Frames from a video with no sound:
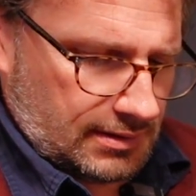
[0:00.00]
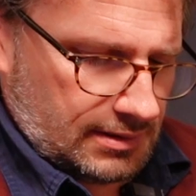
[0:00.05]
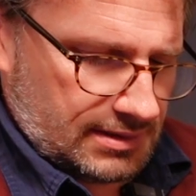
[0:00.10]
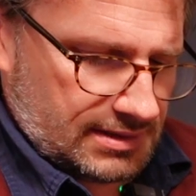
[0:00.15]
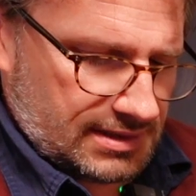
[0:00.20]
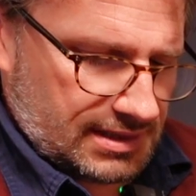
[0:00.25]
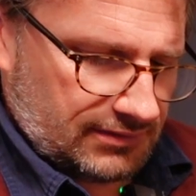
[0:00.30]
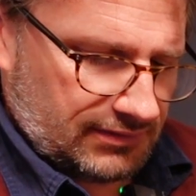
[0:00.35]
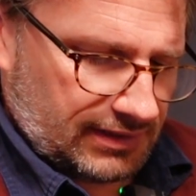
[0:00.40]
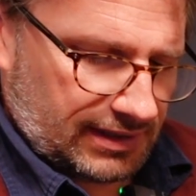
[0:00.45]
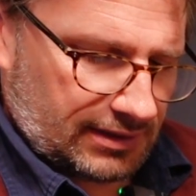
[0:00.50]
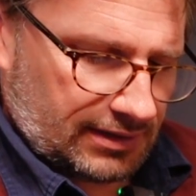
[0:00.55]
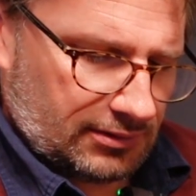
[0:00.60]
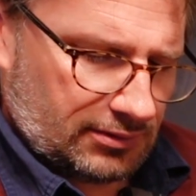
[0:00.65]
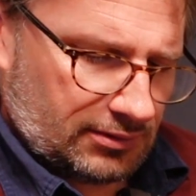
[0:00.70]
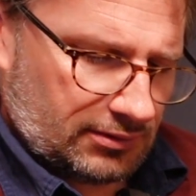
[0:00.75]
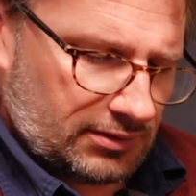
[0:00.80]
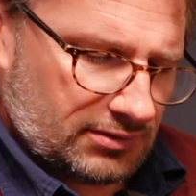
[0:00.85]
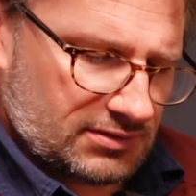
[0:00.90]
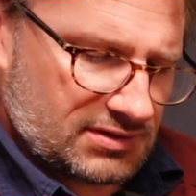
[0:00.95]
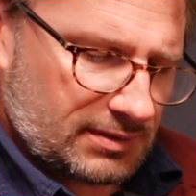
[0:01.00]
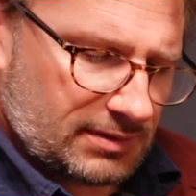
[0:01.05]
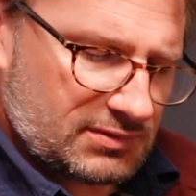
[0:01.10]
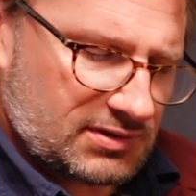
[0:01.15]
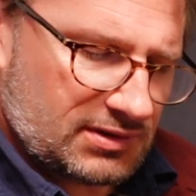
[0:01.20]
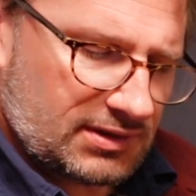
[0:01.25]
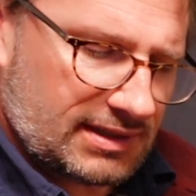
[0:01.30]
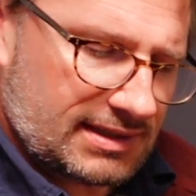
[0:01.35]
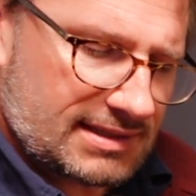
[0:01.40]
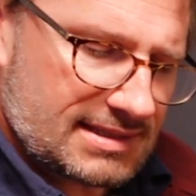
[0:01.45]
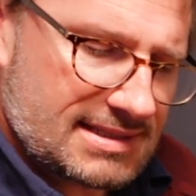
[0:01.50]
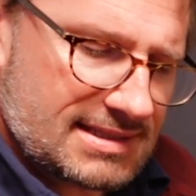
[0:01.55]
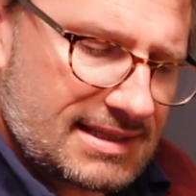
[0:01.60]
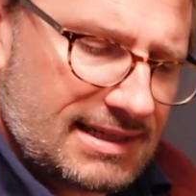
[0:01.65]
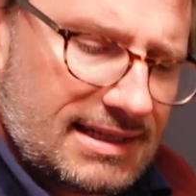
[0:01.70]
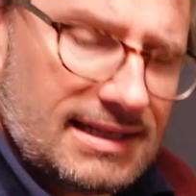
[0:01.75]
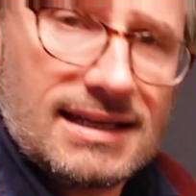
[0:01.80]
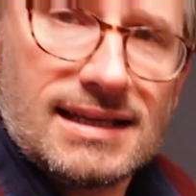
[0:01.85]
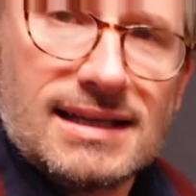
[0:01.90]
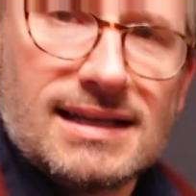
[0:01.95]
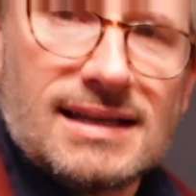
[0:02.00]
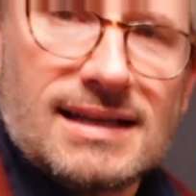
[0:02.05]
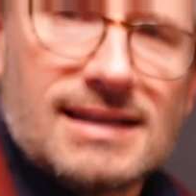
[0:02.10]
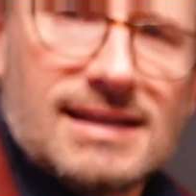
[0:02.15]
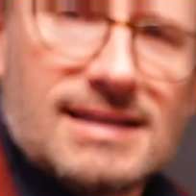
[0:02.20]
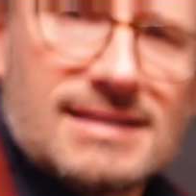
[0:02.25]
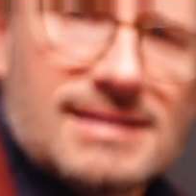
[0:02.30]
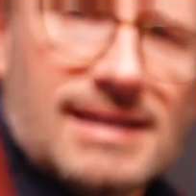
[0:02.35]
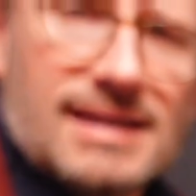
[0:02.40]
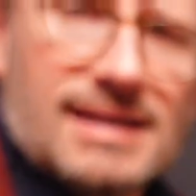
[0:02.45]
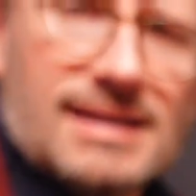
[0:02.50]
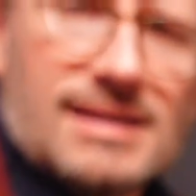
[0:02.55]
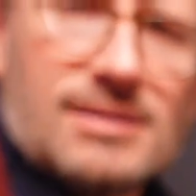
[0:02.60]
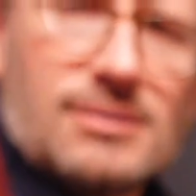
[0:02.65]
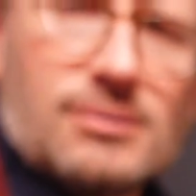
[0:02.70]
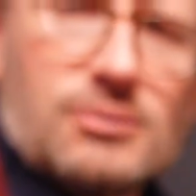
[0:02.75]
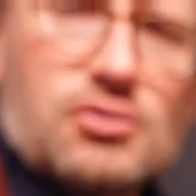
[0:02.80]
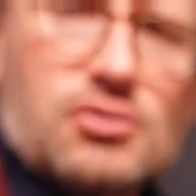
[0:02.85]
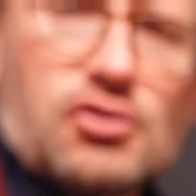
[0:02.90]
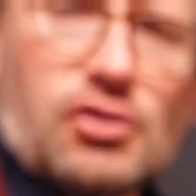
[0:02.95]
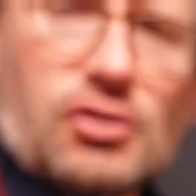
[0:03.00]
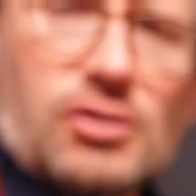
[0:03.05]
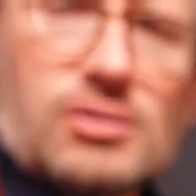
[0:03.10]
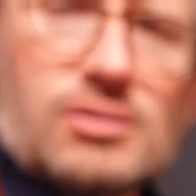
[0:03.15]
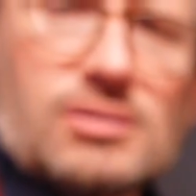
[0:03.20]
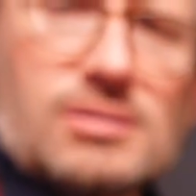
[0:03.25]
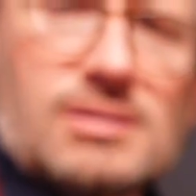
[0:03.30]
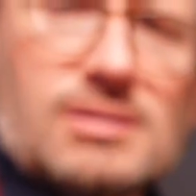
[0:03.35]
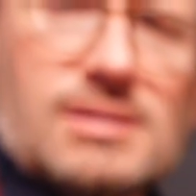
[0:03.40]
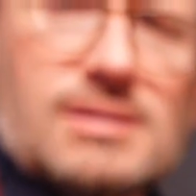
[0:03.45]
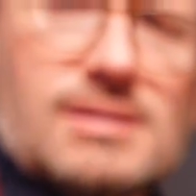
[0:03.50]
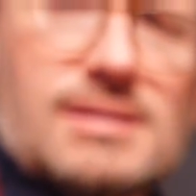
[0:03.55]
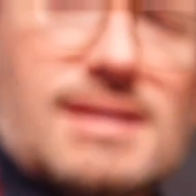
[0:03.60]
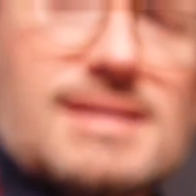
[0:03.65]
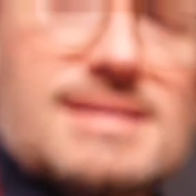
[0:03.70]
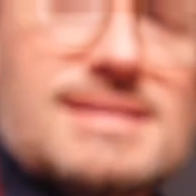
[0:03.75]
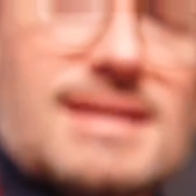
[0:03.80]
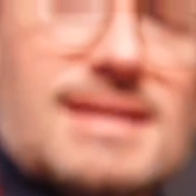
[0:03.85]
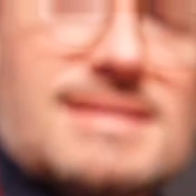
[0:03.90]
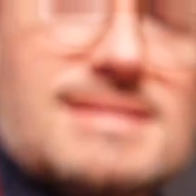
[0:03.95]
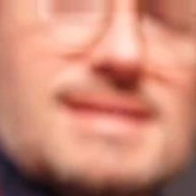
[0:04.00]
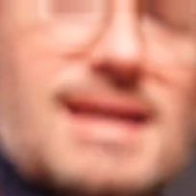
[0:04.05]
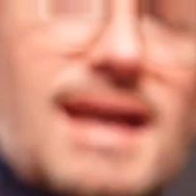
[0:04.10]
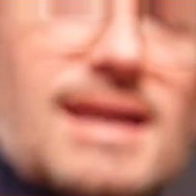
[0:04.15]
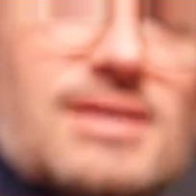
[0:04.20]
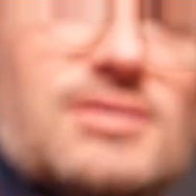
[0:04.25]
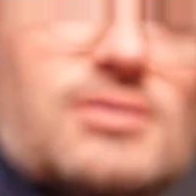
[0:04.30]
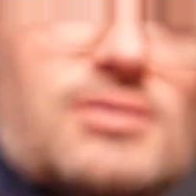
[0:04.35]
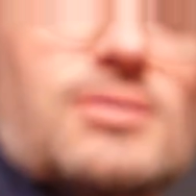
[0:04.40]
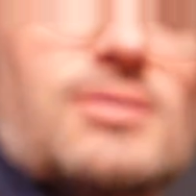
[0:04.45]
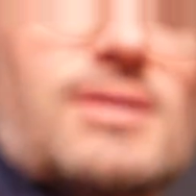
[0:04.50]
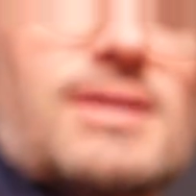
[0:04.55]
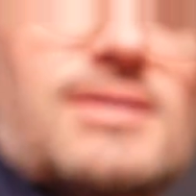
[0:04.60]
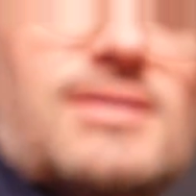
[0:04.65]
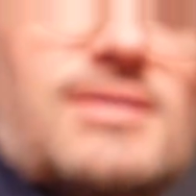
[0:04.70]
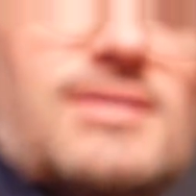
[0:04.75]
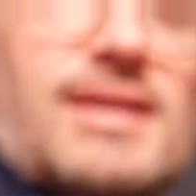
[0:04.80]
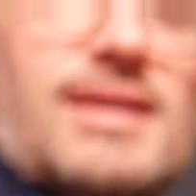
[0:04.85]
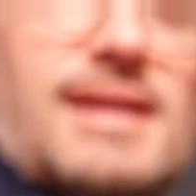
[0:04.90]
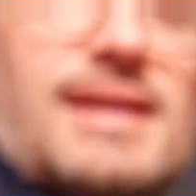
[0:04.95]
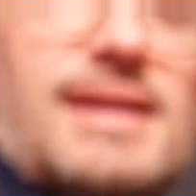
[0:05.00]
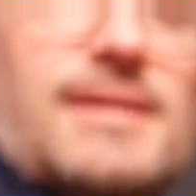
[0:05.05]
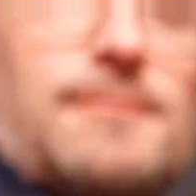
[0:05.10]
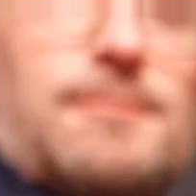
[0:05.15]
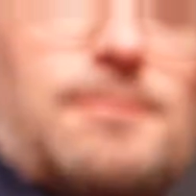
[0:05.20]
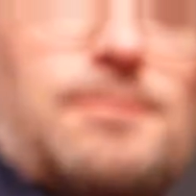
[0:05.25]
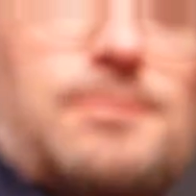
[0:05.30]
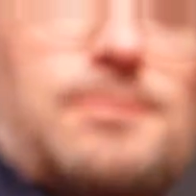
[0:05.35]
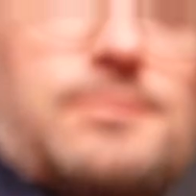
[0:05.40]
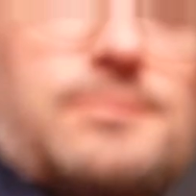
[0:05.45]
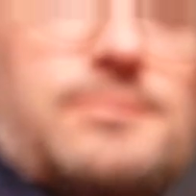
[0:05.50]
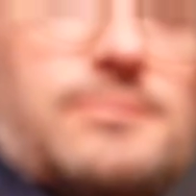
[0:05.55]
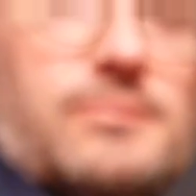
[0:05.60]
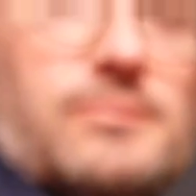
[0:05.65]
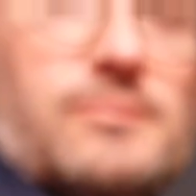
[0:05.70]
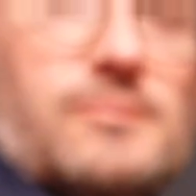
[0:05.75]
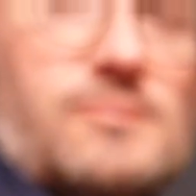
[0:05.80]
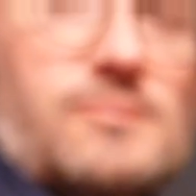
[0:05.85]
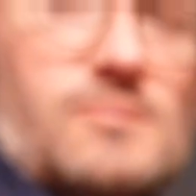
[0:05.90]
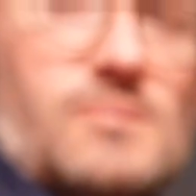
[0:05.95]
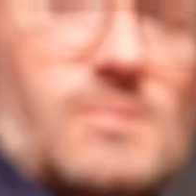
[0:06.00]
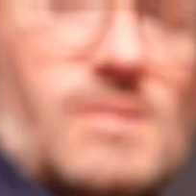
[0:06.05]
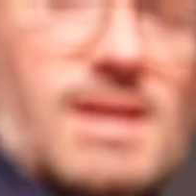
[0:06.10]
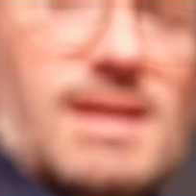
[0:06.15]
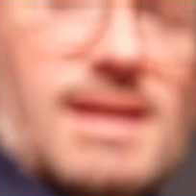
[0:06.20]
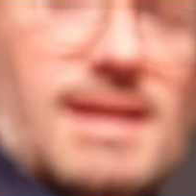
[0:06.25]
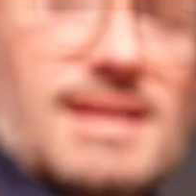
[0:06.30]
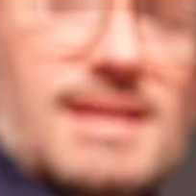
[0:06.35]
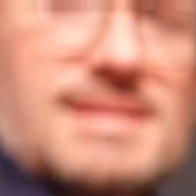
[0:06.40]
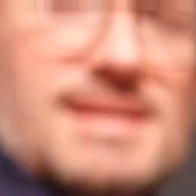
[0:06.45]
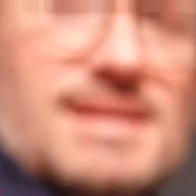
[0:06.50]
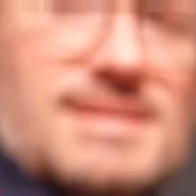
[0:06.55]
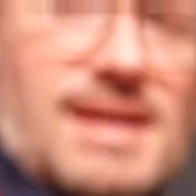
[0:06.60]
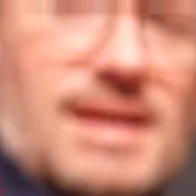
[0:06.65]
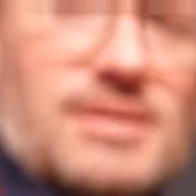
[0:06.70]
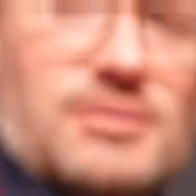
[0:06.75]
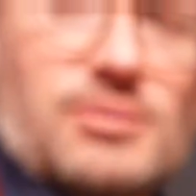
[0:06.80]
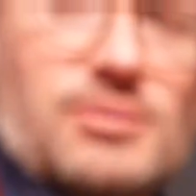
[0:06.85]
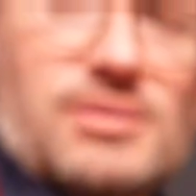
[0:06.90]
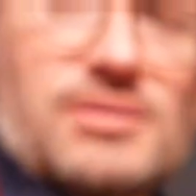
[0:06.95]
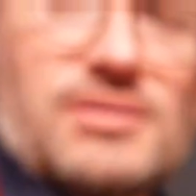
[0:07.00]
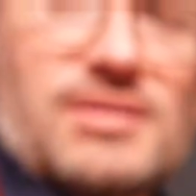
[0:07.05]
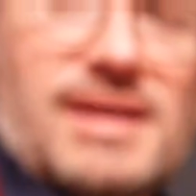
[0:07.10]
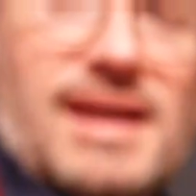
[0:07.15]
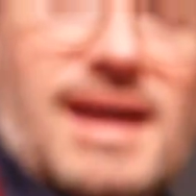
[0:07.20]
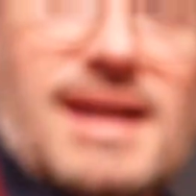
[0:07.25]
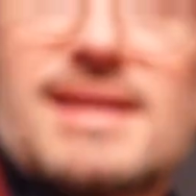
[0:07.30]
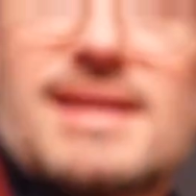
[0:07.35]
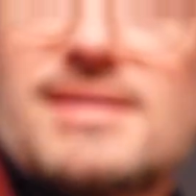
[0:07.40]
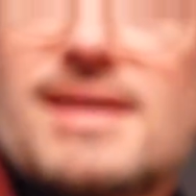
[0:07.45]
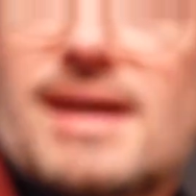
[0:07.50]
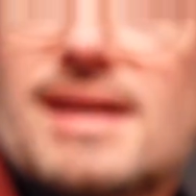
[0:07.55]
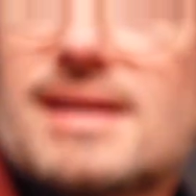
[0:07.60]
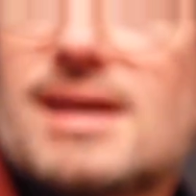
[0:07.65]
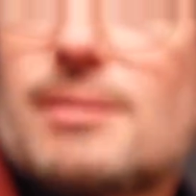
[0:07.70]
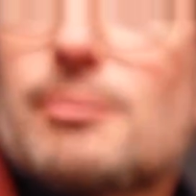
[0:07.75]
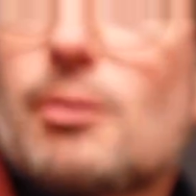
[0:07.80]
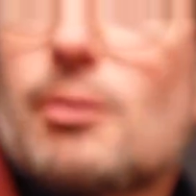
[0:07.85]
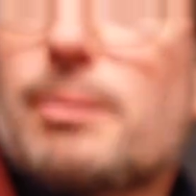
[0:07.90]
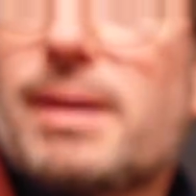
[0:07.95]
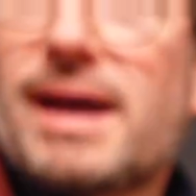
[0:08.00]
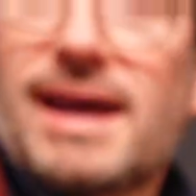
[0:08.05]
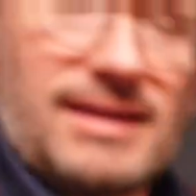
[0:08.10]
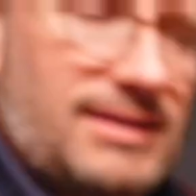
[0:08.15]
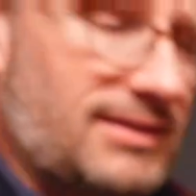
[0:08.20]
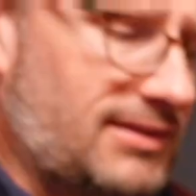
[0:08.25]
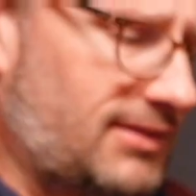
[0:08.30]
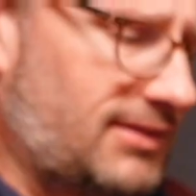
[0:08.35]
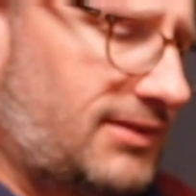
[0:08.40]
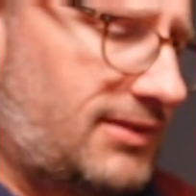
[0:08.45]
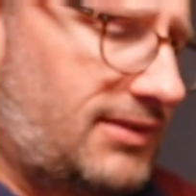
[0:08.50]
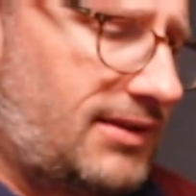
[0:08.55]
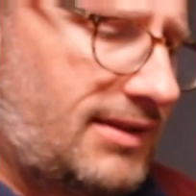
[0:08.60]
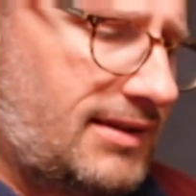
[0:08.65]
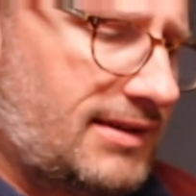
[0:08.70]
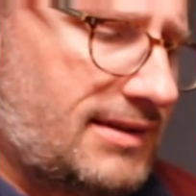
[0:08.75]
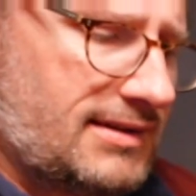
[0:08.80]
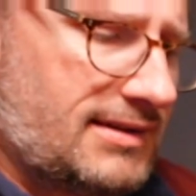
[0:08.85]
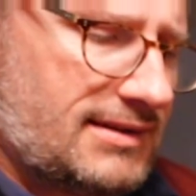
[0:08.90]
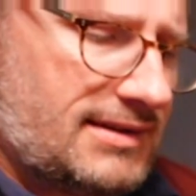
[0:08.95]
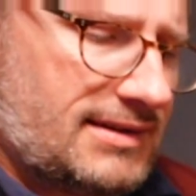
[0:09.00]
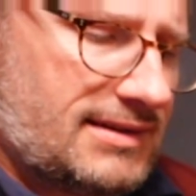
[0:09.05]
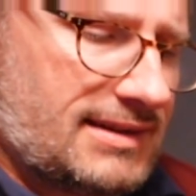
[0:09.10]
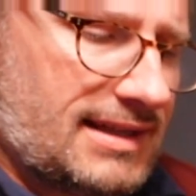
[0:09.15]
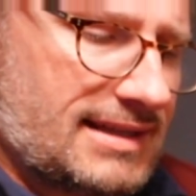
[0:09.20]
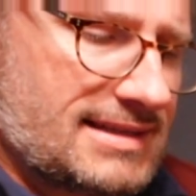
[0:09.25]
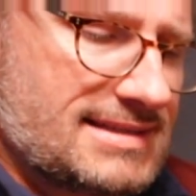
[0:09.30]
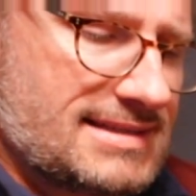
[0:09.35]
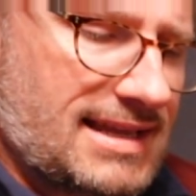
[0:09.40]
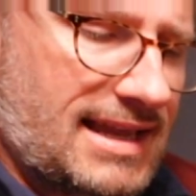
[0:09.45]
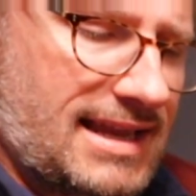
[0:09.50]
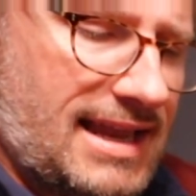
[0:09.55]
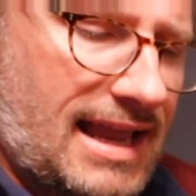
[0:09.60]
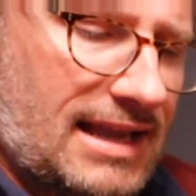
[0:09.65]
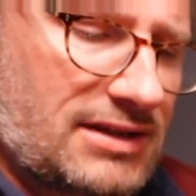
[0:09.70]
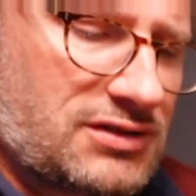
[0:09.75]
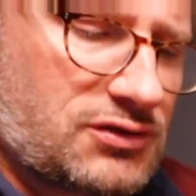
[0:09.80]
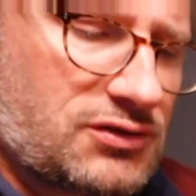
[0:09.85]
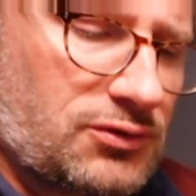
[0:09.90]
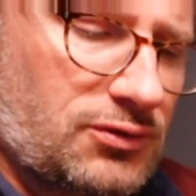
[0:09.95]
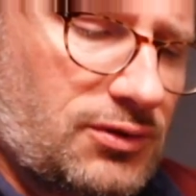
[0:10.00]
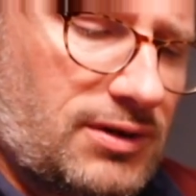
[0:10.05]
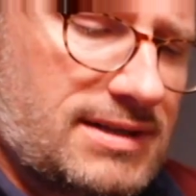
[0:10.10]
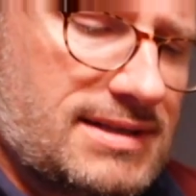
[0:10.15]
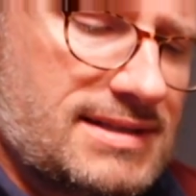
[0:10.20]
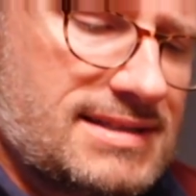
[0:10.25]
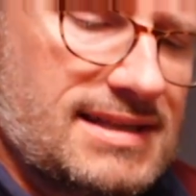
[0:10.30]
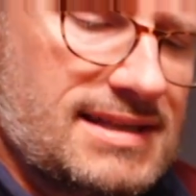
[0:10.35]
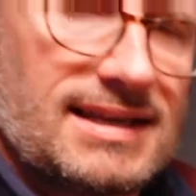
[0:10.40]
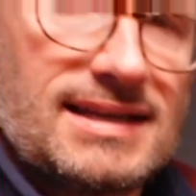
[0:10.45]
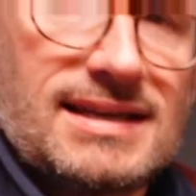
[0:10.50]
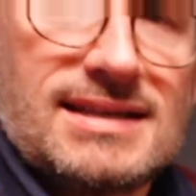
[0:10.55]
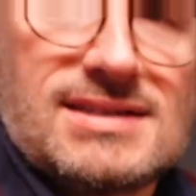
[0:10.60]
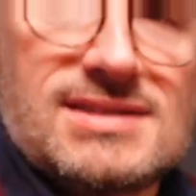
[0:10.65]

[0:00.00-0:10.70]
Let's see if I can hold this up so you can see it. It's like a little journal. It says Asteroid City. Yeah, it says Asteroid City on it. It's got a couple pins that say Asteroid City.